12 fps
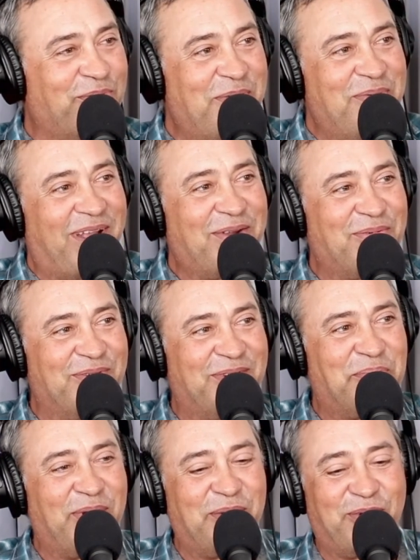We might want
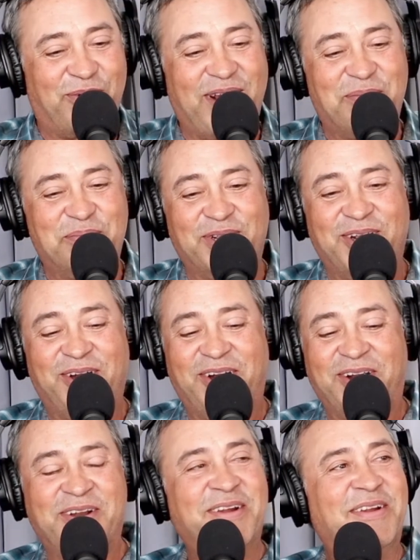to bubble wrap the
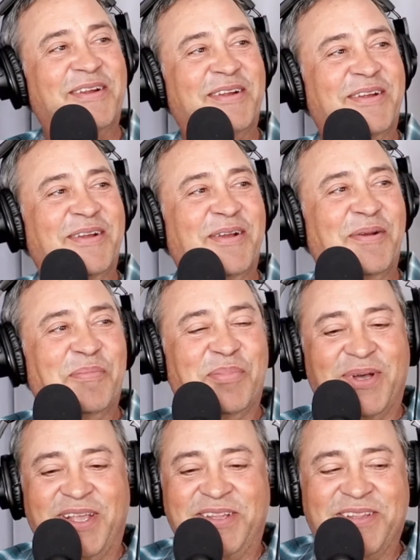car,
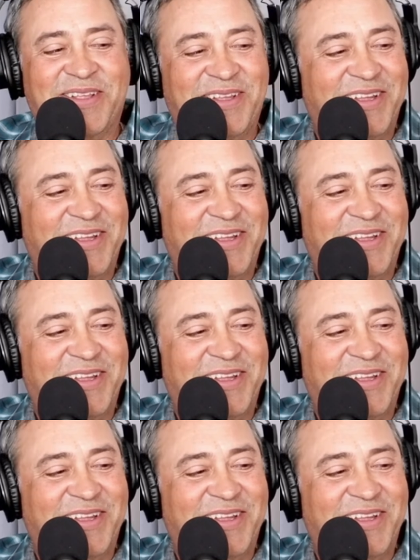but